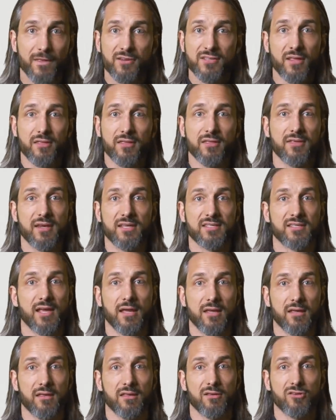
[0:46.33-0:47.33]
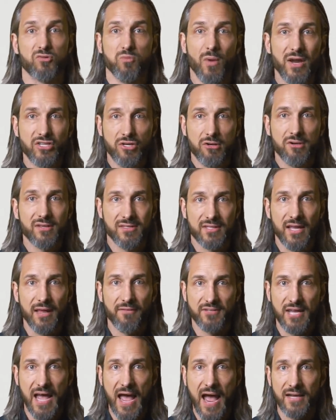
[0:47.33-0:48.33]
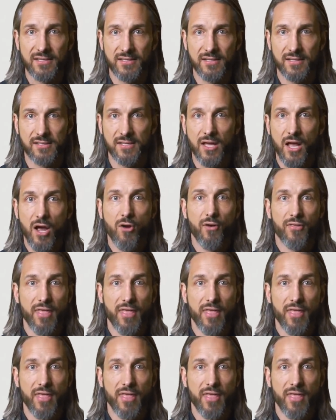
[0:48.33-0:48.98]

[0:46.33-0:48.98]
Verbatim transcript: There's other things, like there's ways you can save taxes